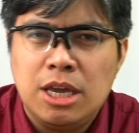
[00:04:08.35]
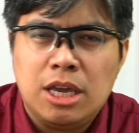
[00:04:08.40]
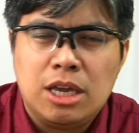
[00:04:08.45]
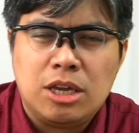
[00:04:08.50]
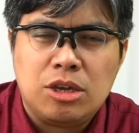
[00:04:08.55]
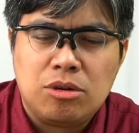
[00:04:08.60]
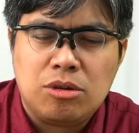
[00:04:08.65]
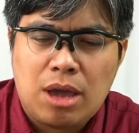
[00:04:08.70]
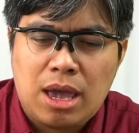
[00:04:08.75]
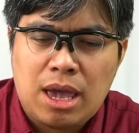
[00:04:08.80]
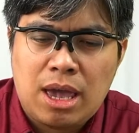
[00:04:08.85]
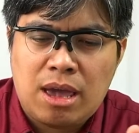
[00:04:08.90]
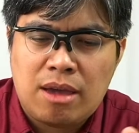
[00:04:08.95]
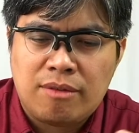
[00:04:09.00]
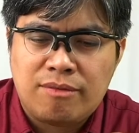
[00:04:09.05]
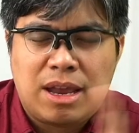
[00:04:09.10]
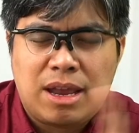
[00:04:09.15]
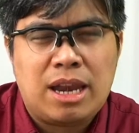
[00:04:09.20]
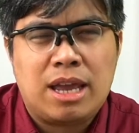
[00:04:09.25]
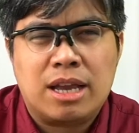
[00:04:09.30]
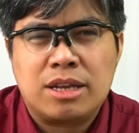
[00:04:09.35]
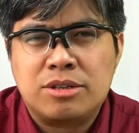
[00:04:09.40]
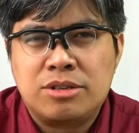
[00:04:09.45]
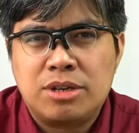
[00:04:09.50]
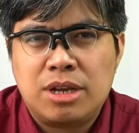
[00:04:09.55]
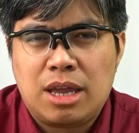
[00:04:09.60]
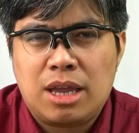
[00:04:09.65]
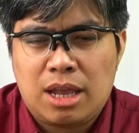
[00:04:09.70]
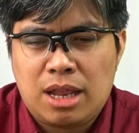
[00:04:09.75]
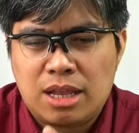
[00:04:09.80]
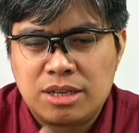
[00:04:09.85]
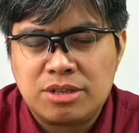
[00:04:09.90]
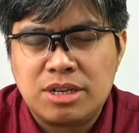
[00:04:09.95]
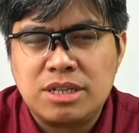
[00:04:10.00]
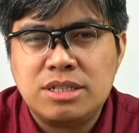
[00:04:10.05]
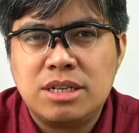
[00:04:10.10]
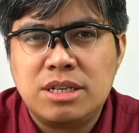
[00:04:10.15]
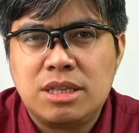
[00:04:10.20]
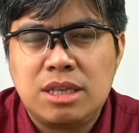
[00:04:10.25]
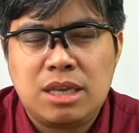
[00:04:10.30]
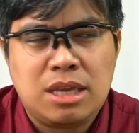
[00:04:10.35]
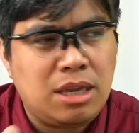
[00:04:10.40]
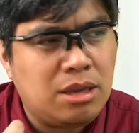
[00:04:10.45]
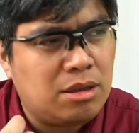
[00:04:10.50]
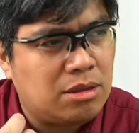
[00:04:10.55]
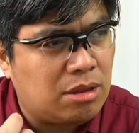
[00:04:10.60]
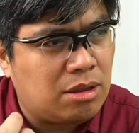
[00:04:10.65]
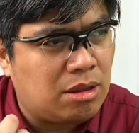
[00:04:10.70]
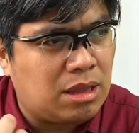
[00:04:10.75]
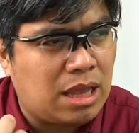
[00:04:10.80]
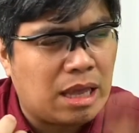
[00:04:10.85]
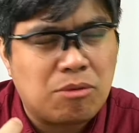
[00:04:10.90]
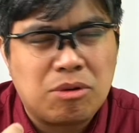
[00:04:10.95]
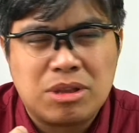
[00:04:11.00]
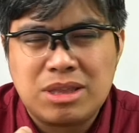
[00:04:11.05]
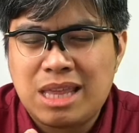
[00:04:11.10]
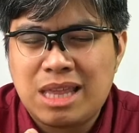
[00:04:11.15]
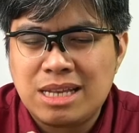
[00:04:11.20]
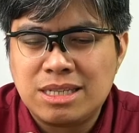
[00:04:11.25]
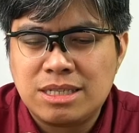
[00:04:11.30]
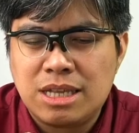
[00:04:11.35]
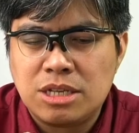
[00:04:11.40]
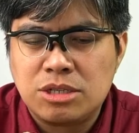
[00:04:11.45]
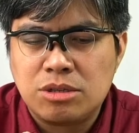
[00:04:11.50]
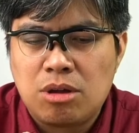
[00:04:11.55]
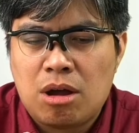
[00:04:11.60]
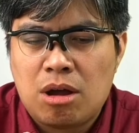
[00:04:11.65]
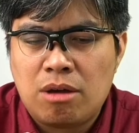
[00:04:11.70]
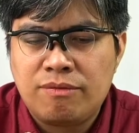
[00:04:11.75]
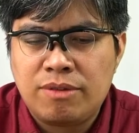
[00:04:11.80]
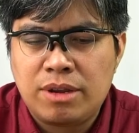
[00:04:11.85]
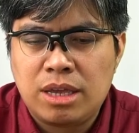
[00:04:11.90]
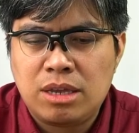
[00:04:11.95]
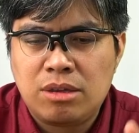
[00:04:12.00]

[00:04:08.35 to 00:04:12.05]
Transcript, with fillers: you have electric electricity like what Tesla is offering.